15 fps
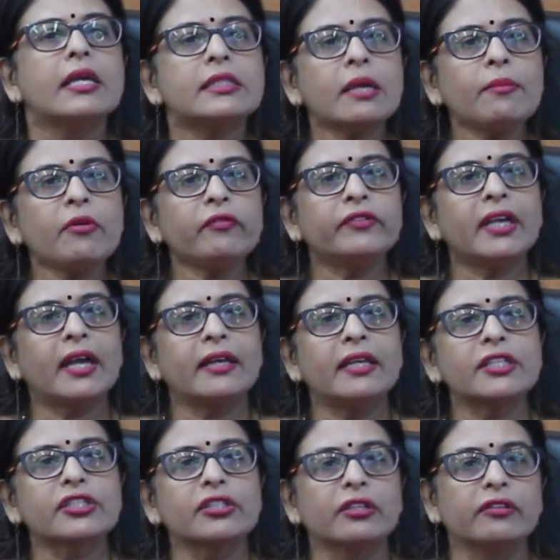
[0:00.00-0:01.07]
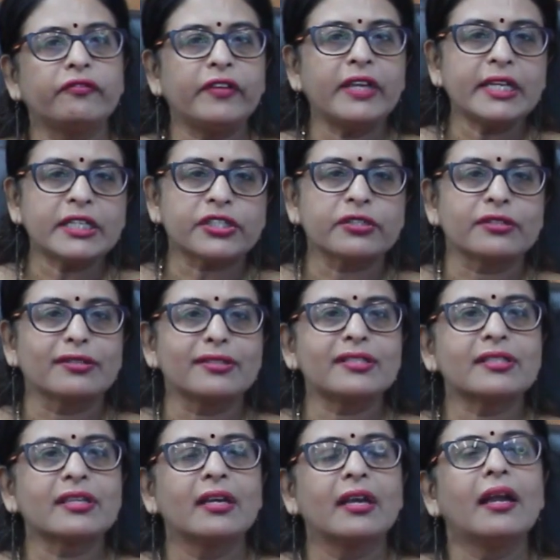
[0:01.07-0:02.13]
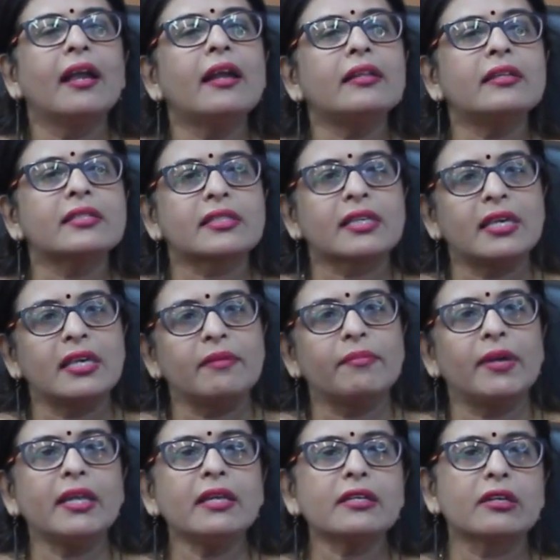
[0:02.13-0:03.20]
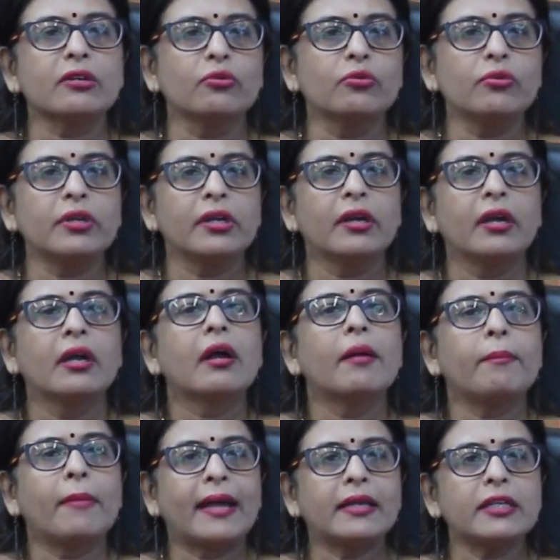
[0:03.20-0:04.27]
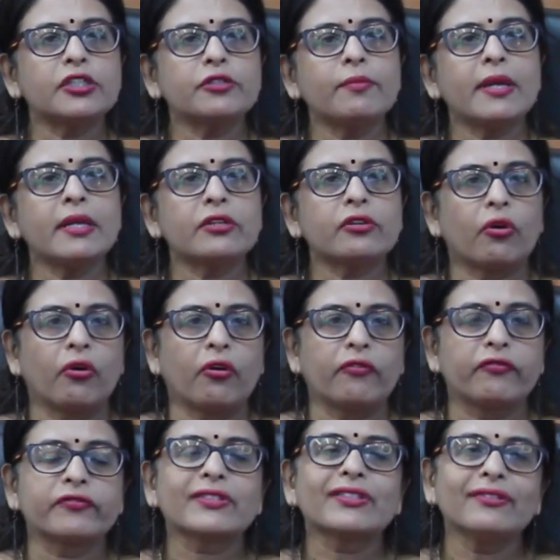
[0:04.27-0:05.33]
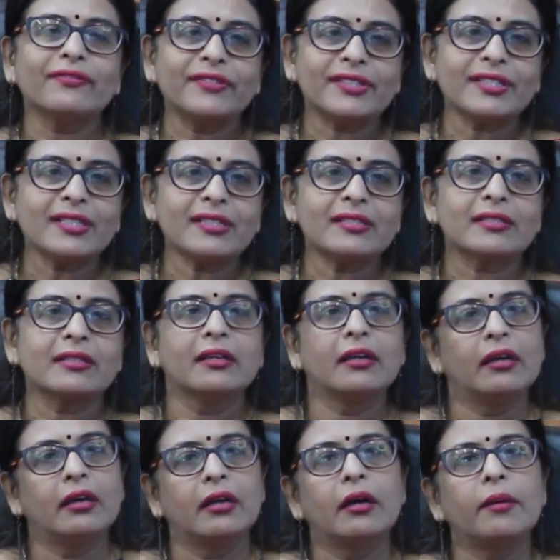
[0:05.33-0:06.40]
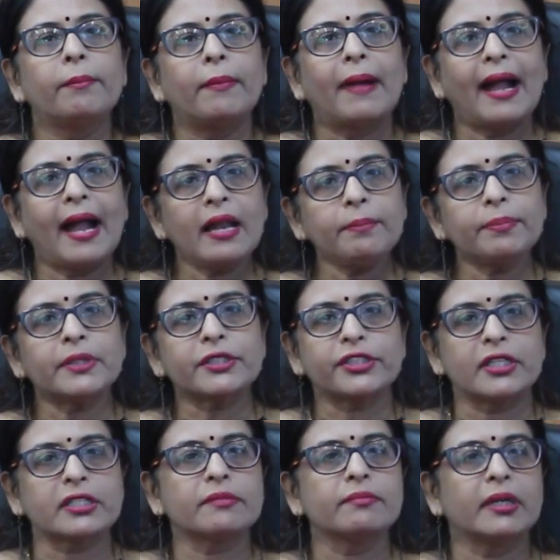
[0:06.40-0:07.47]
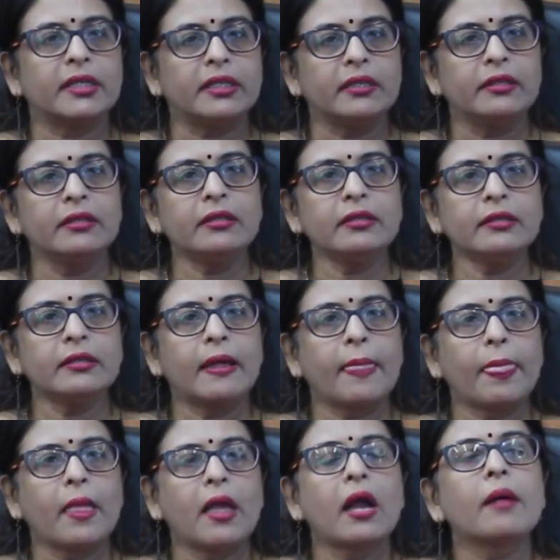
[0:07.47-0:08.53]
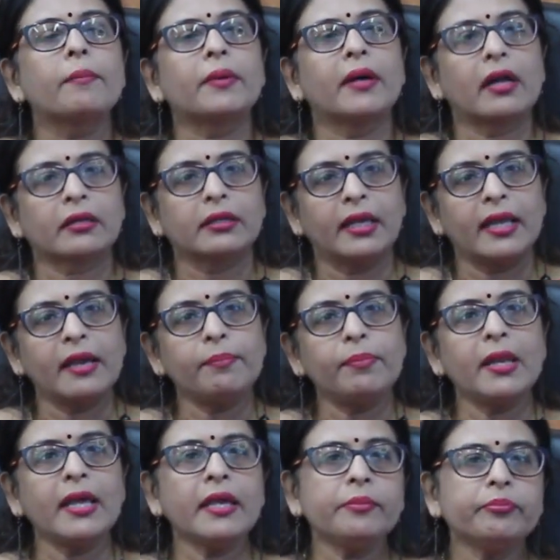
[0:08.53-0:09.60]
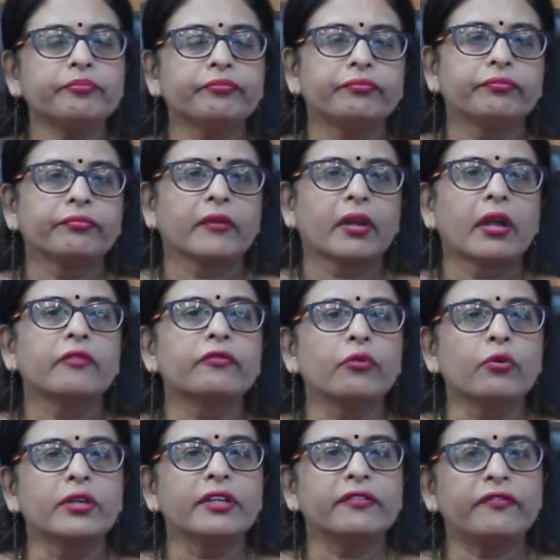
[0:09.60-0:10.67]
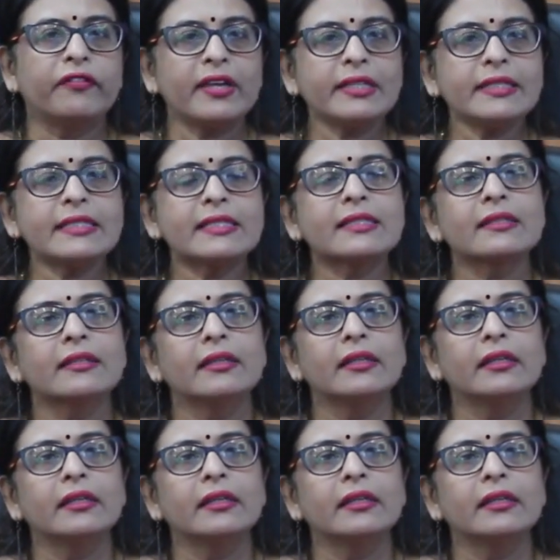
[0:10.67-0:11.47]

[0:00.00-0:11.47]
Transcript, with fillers: Some of the additional features in the scheme include management of services and purchase material, product labeling, food defense,